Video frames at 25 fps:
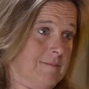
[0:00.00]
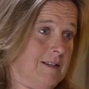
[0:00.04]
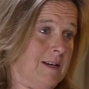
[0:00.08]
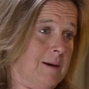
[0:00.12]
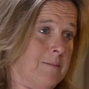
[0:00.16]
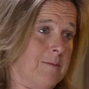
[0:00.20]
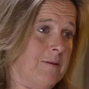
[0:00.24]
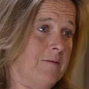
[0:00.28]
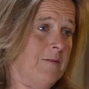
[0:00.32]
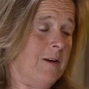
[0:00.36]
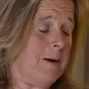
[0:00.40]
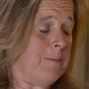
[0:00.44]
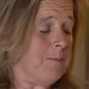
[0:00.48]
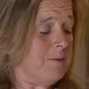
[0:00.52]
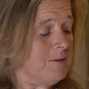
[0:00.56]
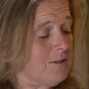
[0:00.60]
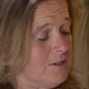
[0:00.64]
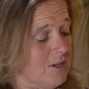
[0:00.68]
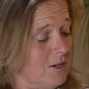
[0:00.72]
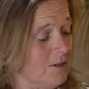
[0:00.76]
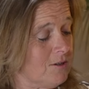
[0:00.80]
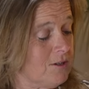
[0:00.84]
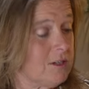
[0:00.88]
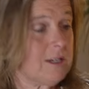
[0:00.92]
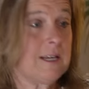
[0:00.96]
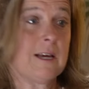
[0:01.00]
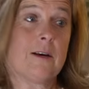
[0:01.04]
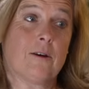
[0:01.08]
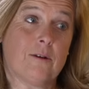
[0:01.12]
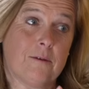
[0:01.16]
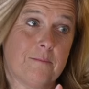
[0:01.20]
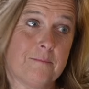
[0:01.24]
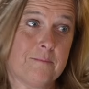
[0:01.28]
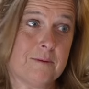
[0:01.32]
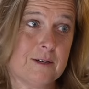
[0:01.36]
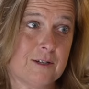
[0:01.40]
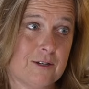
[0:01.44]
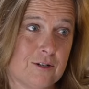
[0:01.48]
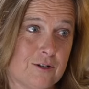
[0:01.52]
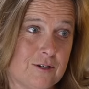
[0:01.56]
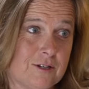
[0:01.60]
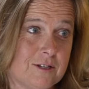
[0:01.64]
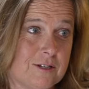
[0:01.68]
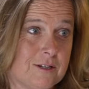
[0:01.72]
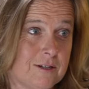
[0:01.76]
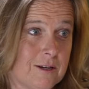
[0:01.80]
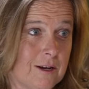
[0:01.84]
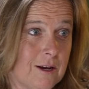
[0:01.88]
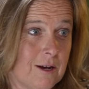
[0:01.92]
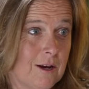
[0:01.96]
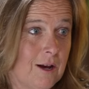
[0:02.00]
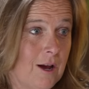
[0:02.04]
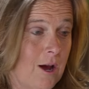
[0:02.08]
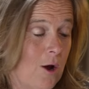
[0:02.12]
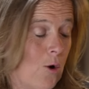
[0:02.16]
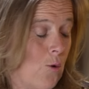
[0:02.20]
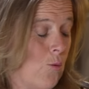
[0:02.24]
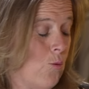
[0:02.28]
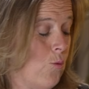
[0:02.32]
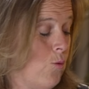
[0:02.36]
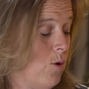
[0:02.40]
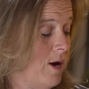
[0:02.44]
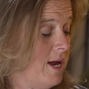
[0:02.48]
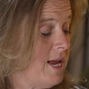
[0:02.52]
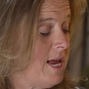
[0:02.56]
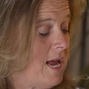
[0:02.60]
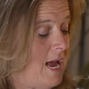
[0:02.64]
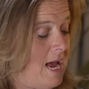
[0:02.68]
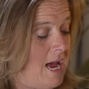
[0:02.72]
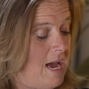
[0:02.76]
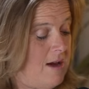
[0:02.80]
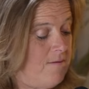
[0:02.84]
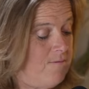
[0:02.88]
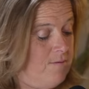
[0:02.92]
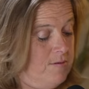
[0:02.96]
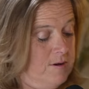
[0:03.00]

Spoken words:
couple of episodes ago because we have